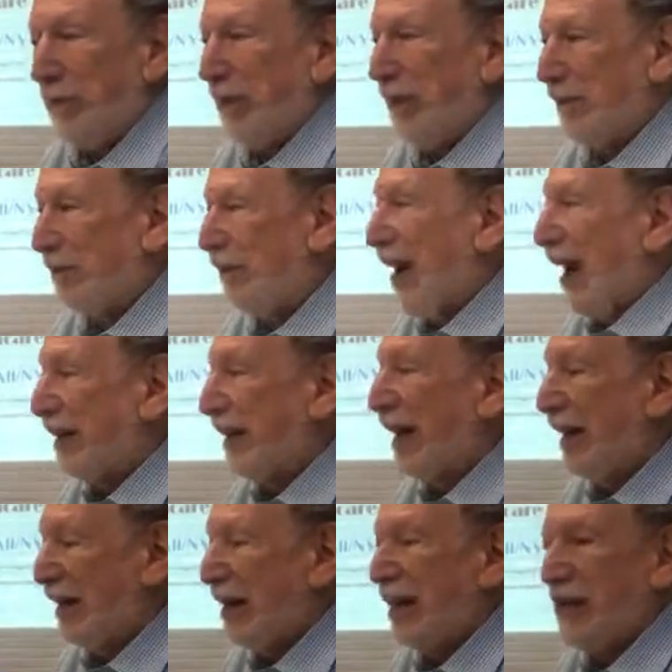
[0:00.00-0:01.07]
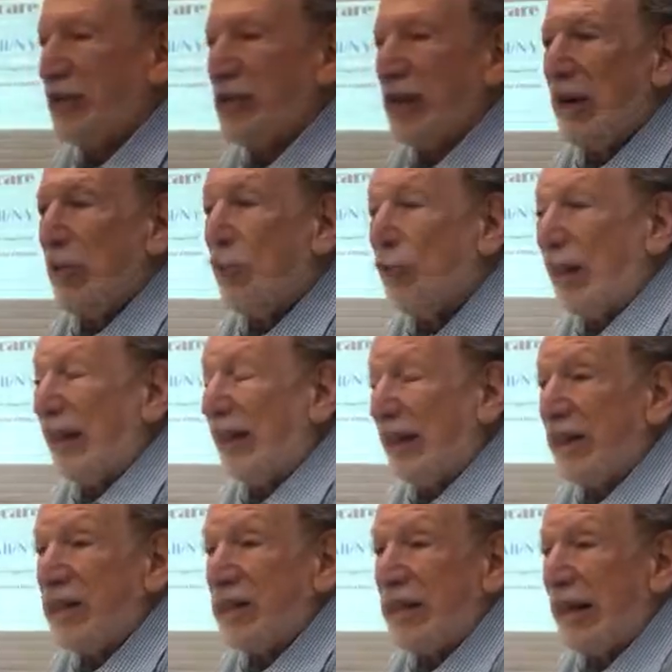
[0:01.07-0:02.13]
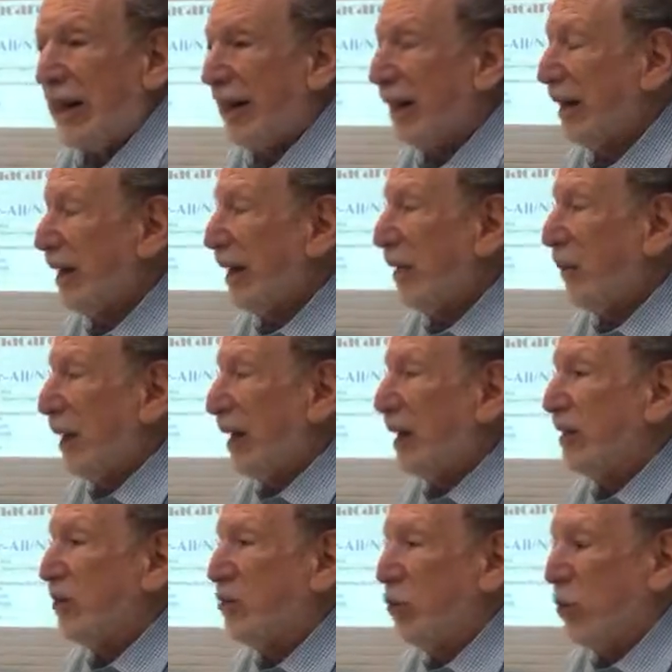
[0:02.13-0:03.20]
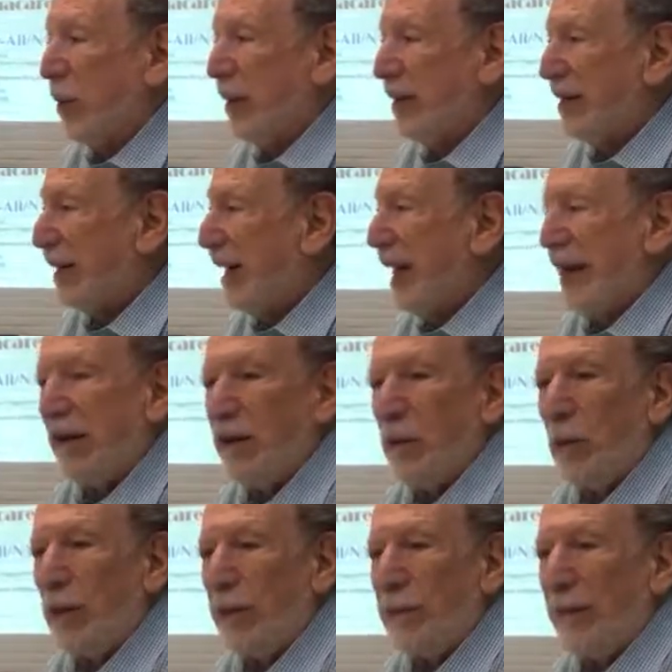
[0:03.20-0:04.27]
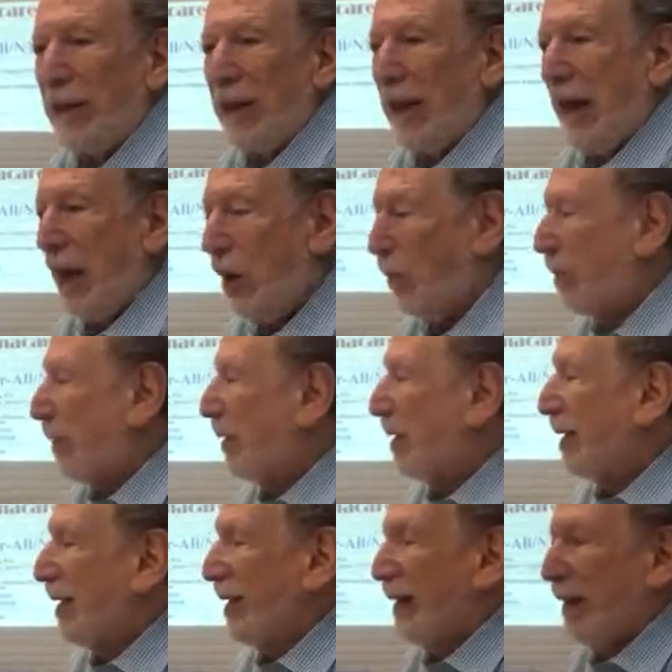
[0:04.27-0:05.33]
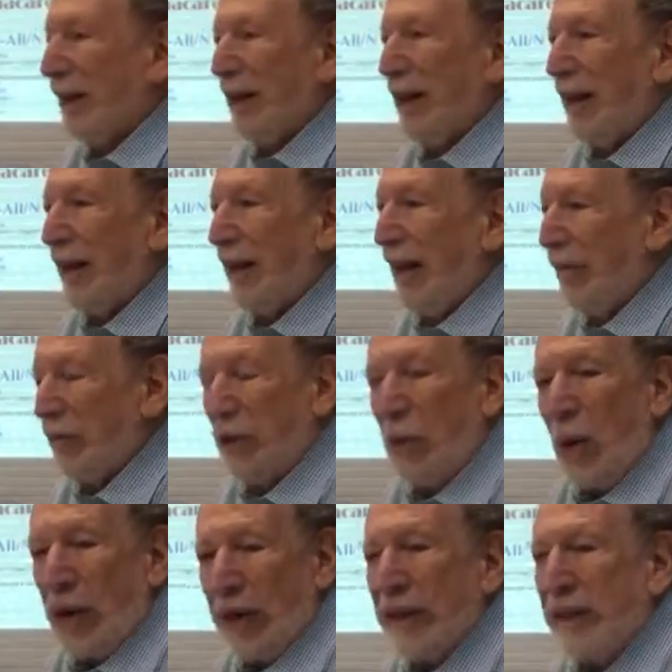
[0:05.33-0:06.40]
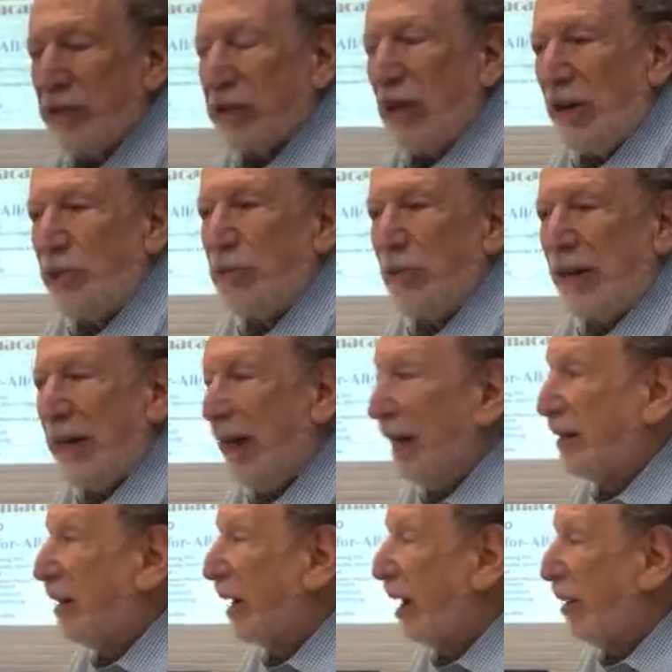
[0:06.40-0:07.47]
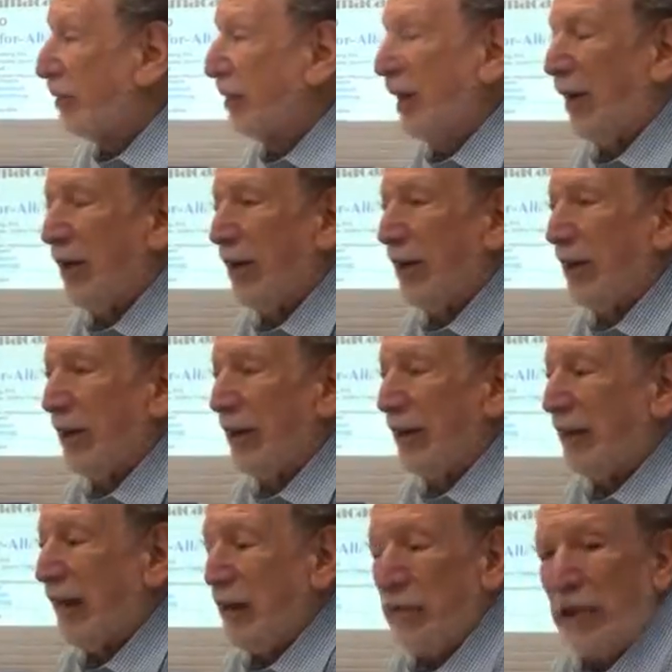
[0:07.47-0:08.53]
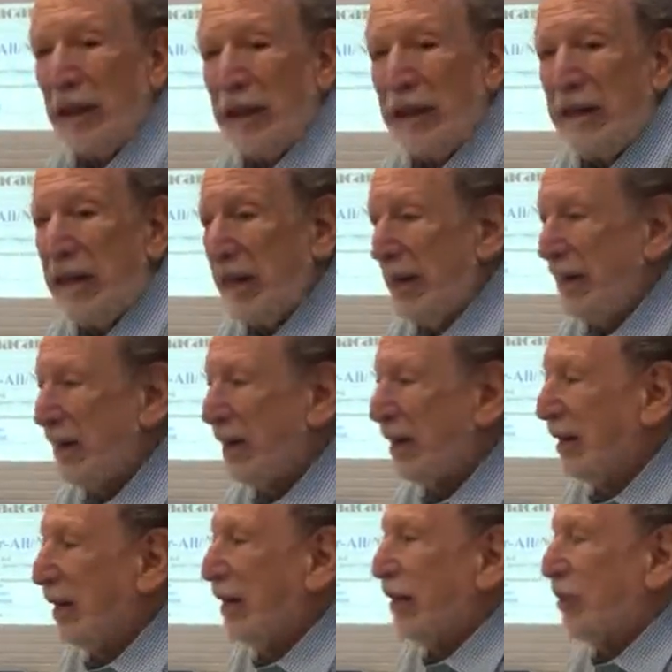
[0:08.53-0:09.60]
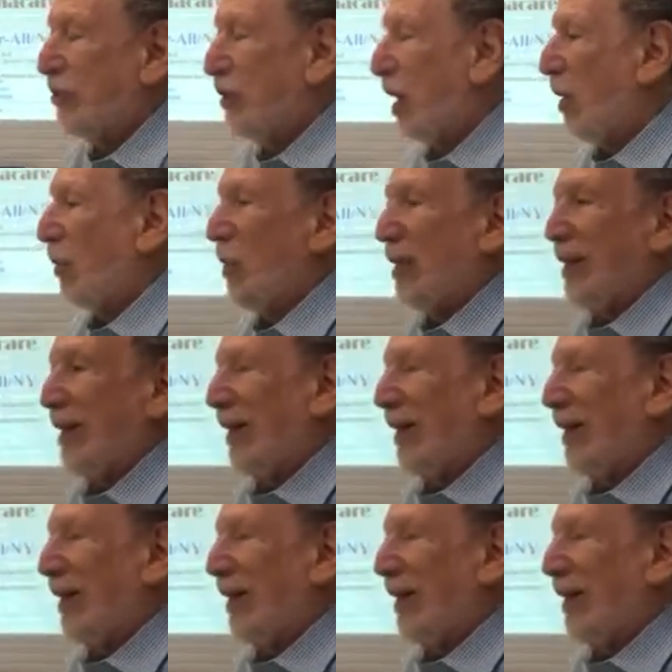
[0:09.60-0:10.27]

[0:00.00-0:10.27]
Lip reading: the fact that it is realistic, we can do it, and it will help everyone in this country get the health care that they really need. So